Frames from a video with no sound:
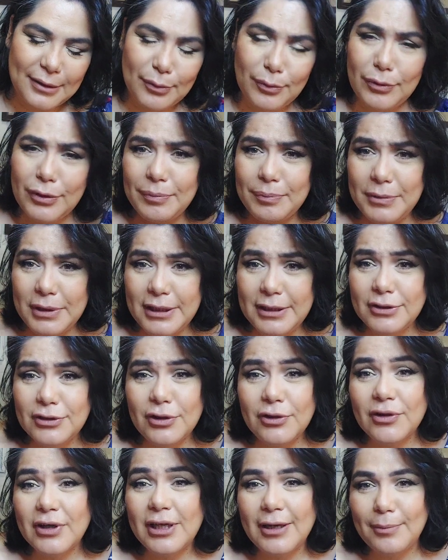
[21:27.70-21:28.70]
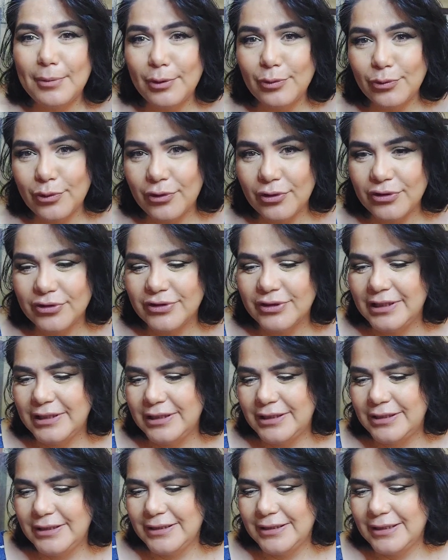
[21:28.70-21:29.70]
with me talking about cross
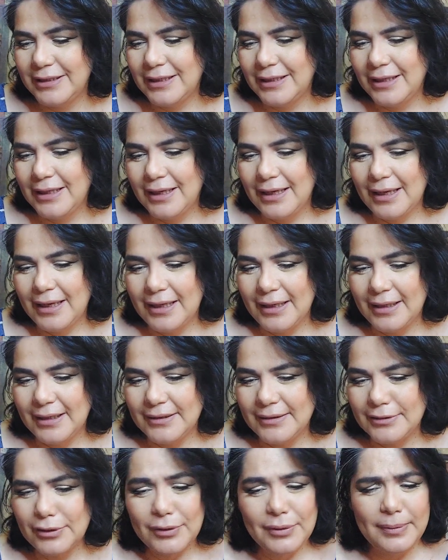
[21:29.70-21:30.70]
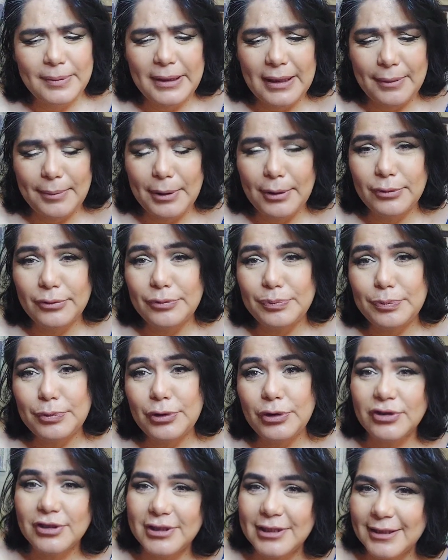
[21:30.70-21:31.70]
stitch and talking about
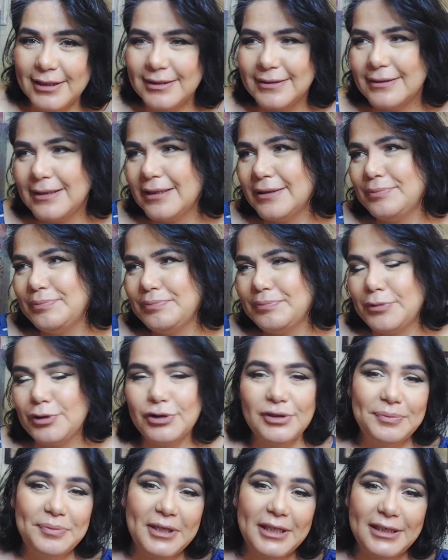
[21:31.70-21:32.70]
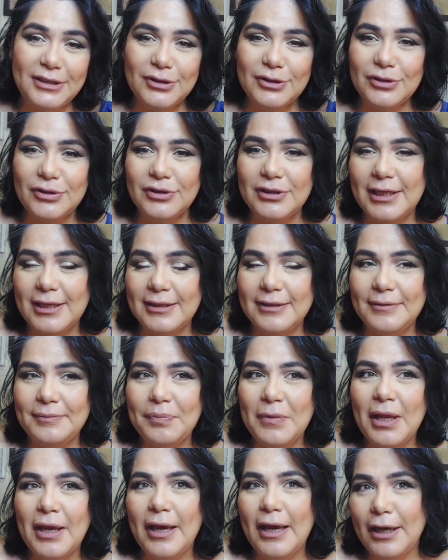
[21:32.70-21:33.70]
projects and motivation. And
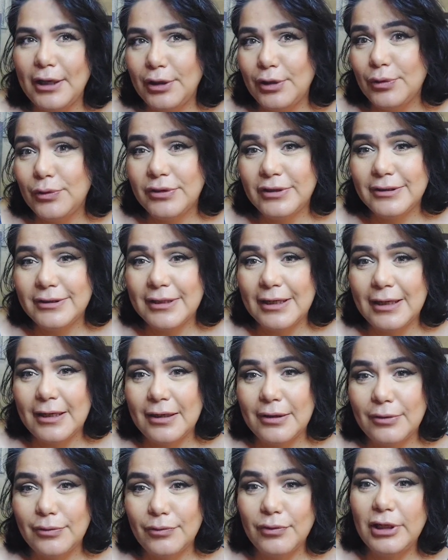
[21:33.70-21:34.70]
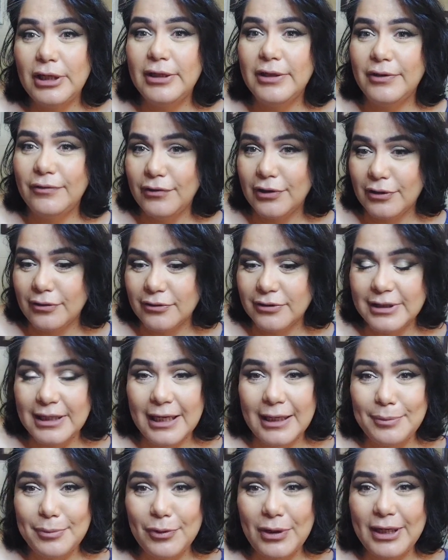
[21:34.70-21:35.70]
I know it's a really difficult
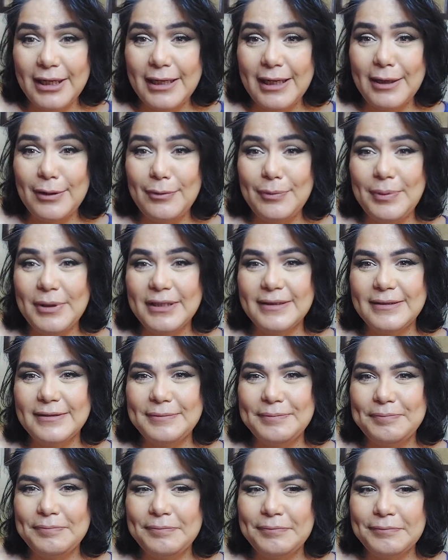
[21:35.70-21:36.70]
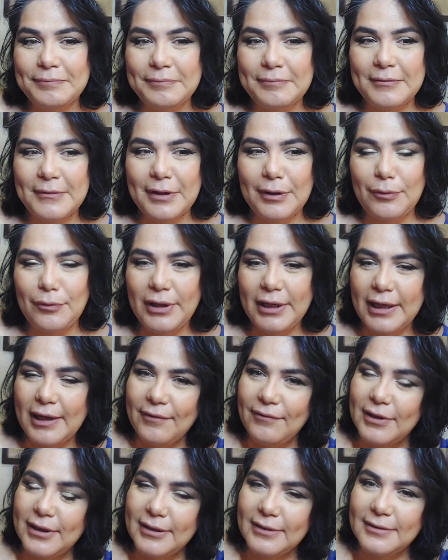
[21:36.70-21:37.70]
time right now, but we
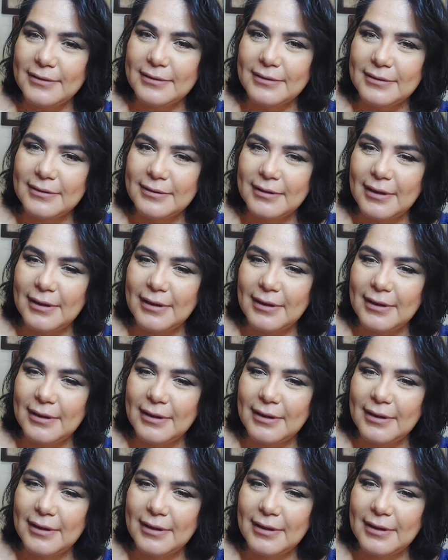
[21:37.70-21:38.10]
have that